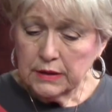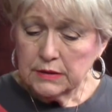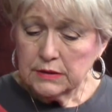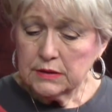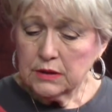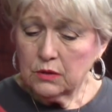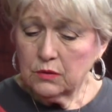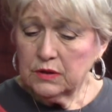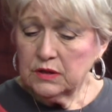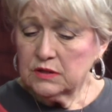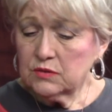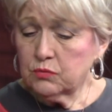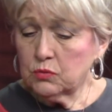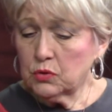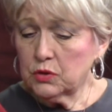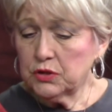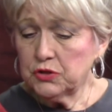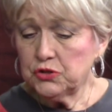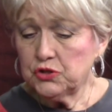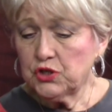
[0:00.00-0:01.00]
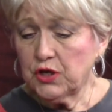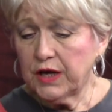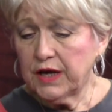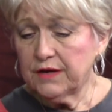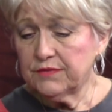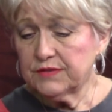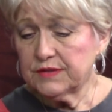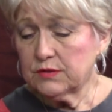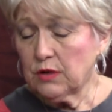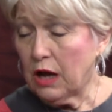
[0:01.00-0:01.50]
So is Warren
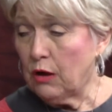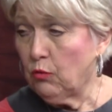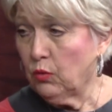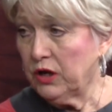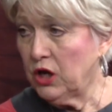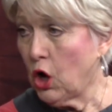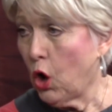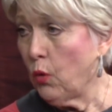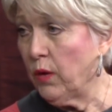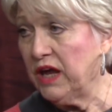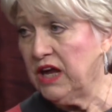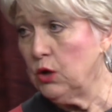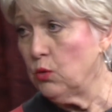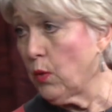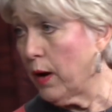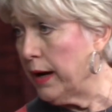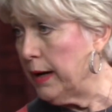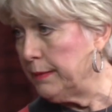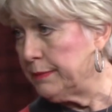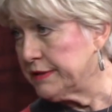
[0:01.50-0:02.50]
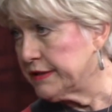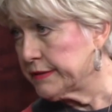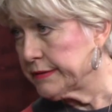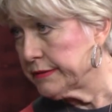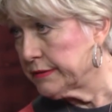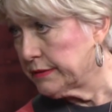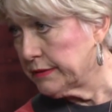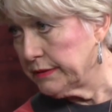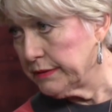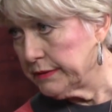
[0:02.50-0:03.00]
Jeffs, we know he
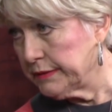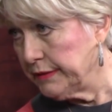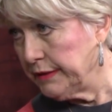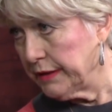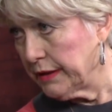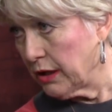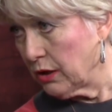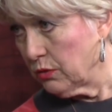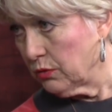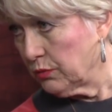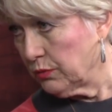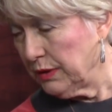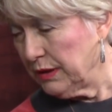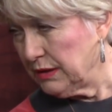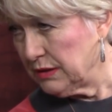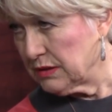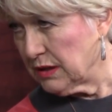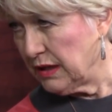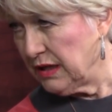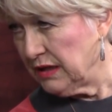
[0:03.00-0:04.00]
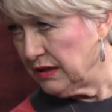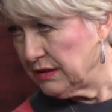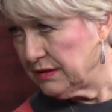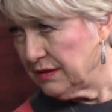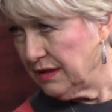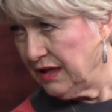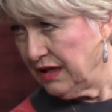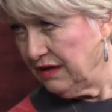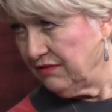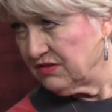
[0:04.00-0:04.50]
raped, he
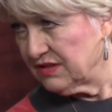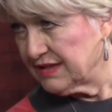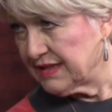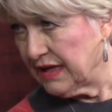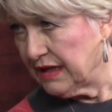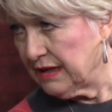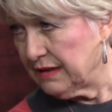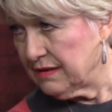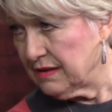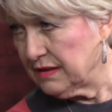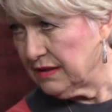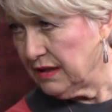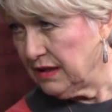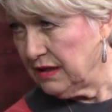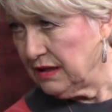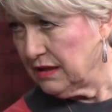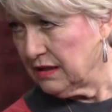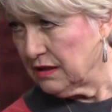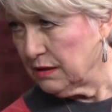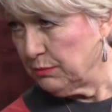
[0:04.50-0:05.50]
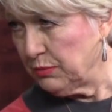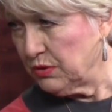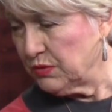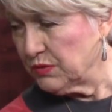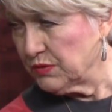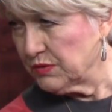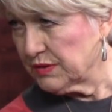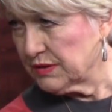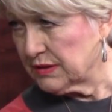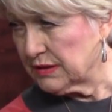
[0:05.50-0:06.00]
even said that he had
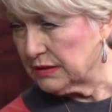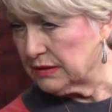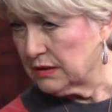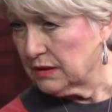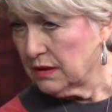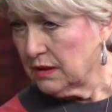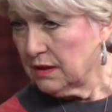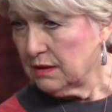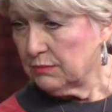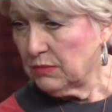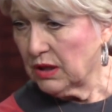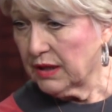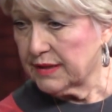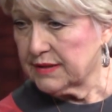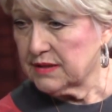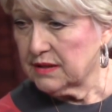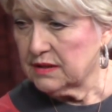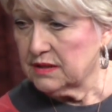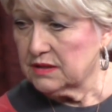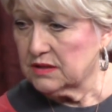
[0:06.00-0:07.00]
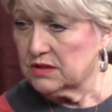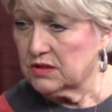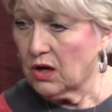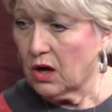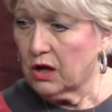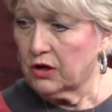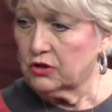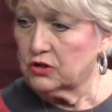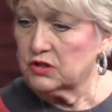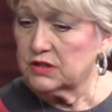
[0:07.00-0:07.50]
abused and molested his
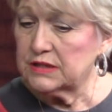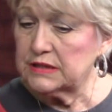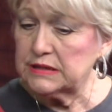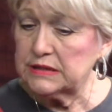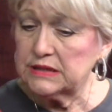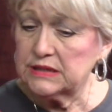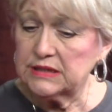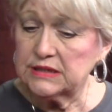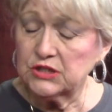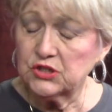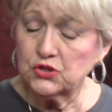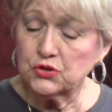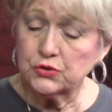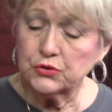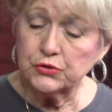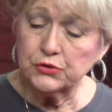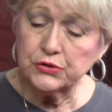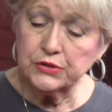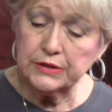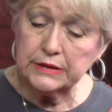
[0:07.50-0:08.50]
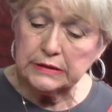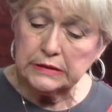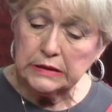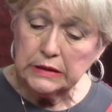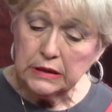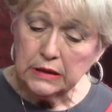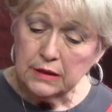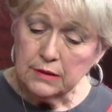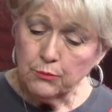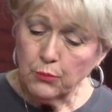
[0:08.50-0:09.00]
daughters and his sisters, and
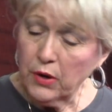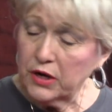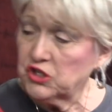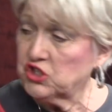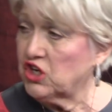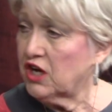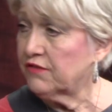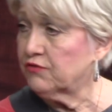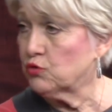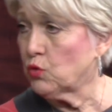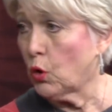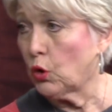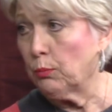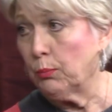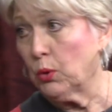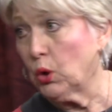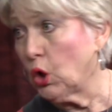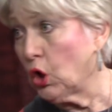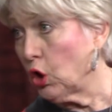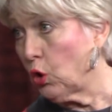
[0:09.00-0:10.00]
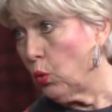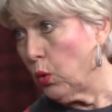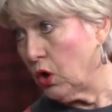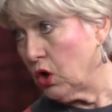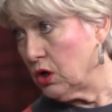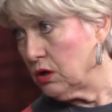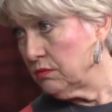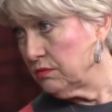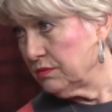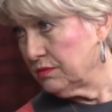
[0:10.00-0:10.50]
Brett Jeffs wrote a book
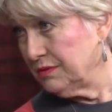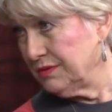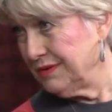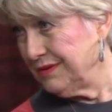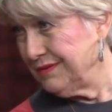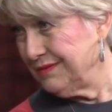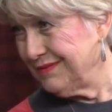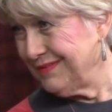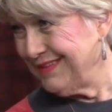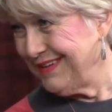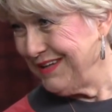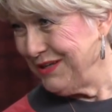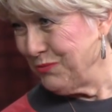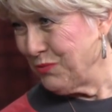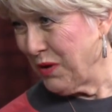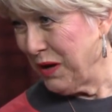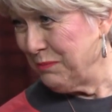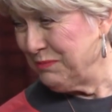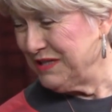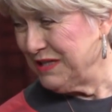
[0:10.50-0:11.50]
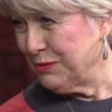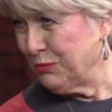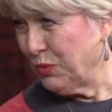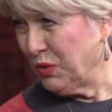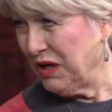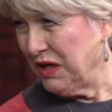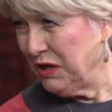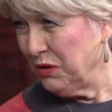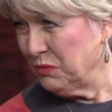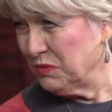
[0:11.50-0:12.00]
where he raped him
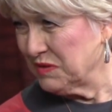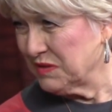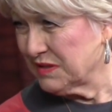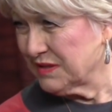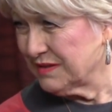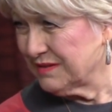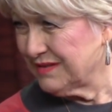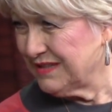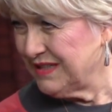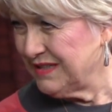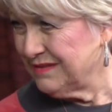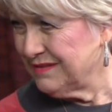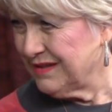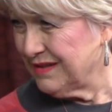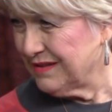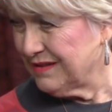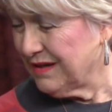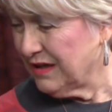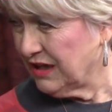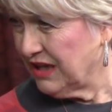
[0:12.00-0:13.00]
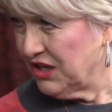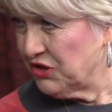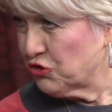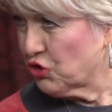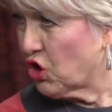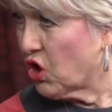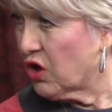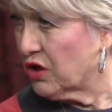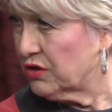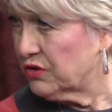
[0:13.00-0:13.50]
when he was a
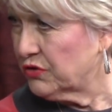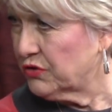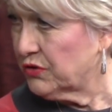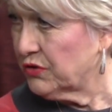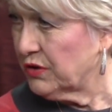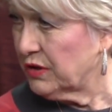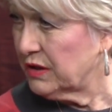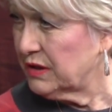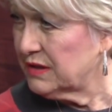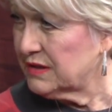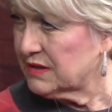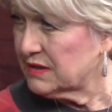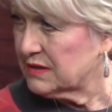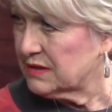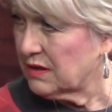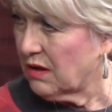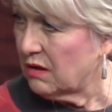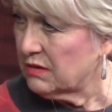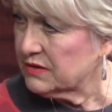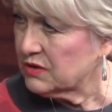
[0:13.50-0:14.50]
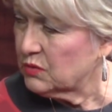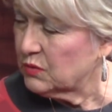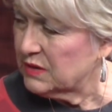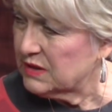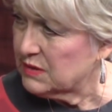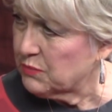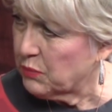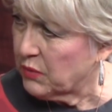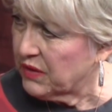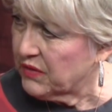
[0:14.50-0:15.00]
kindergartner, and also
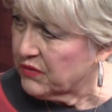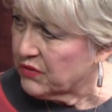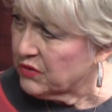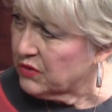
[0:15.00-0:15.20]
his brother.